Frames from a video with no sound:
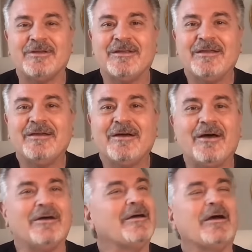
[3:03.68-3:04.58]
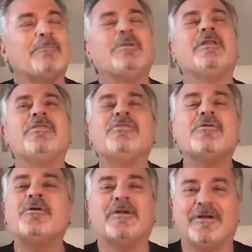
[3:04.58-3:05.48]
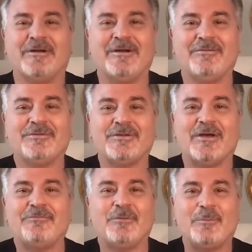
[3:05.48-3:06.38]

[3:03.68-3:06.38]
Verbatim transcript: and uh, a plethora of stuff